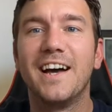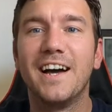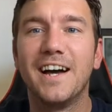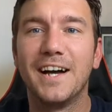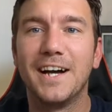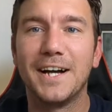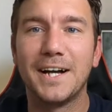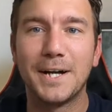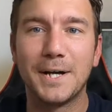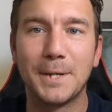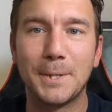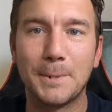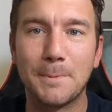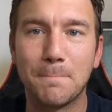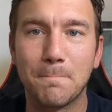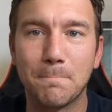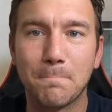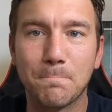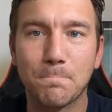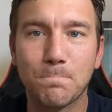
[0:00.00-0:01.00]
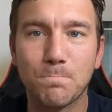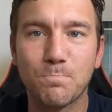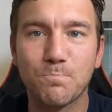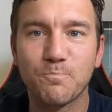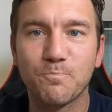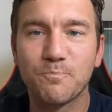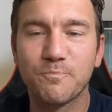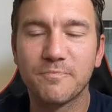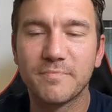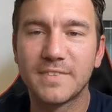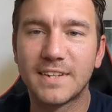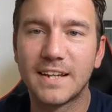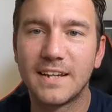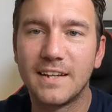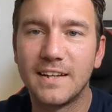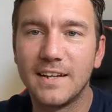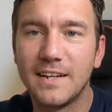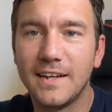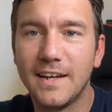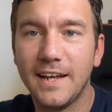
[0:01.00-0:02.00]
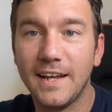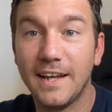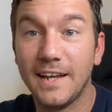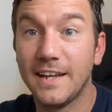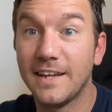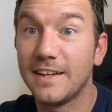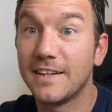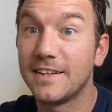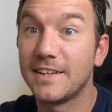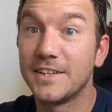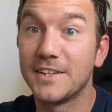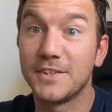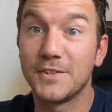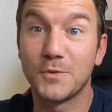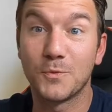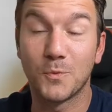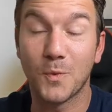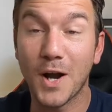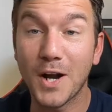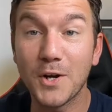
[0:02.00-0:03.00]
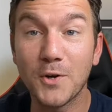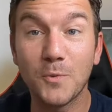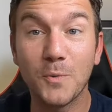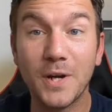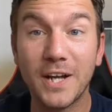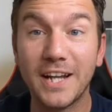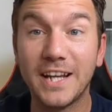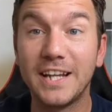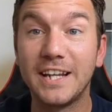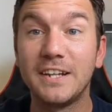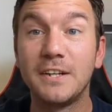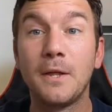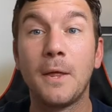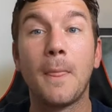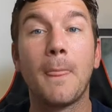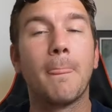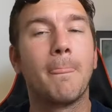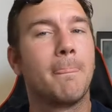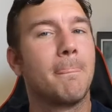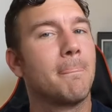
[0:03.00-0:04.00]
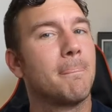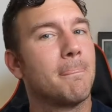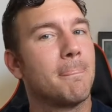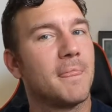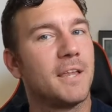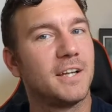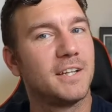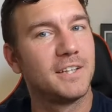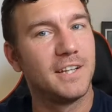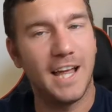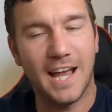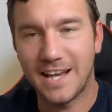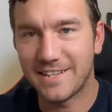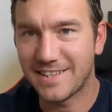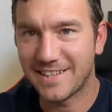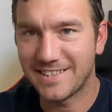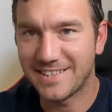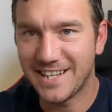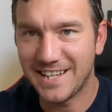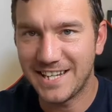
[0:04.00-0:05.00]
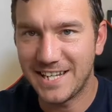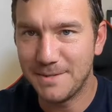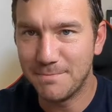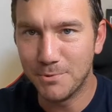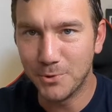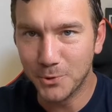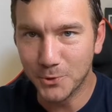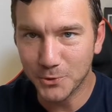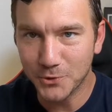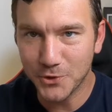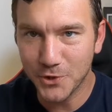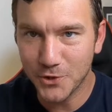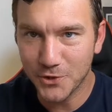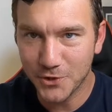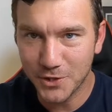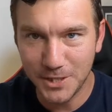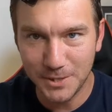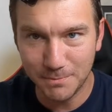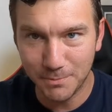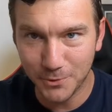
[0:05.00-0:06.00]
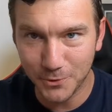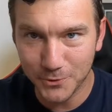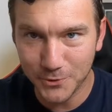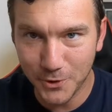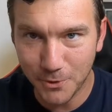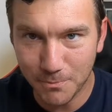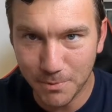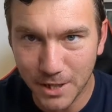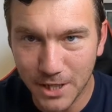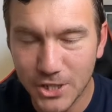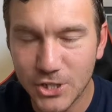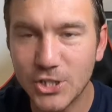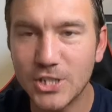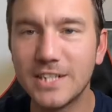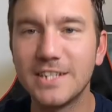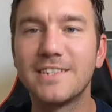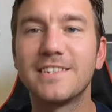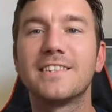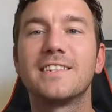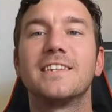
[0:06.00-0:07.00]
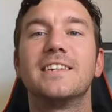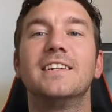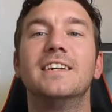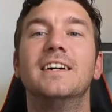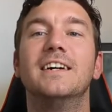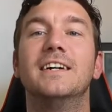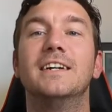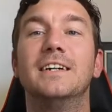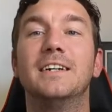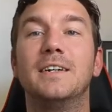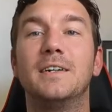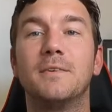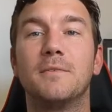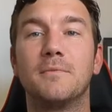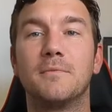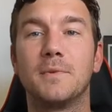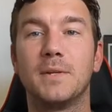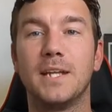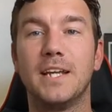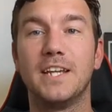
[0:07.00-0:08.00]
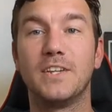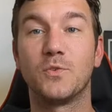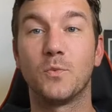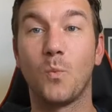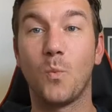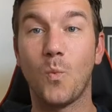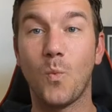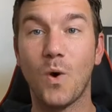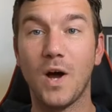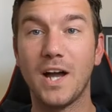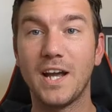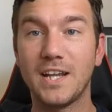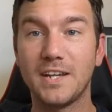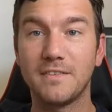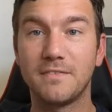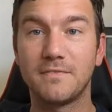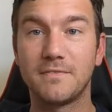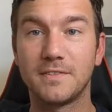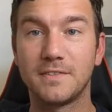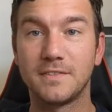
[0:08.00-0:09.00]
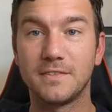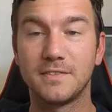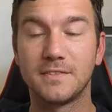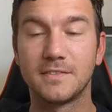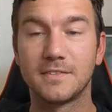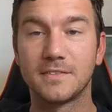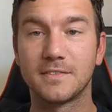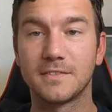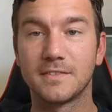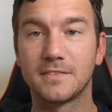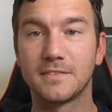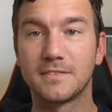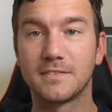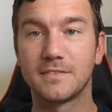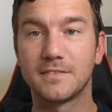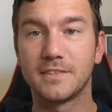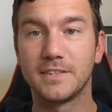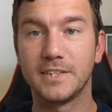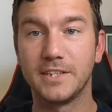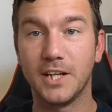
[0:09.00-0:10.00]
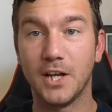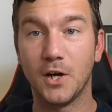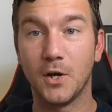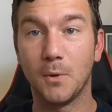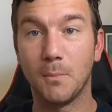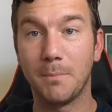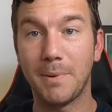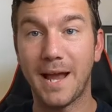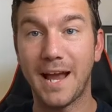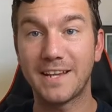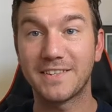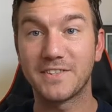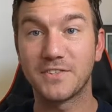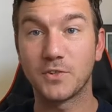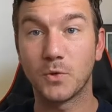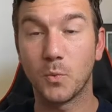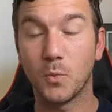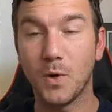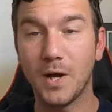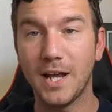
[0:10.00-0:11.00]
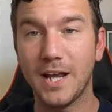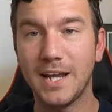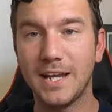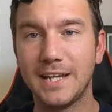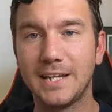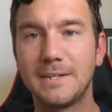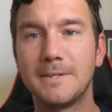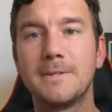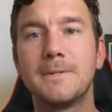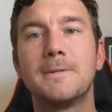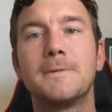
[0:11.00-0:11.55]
And right away, as I said, he pulls no punches. His wife, you know, passes away.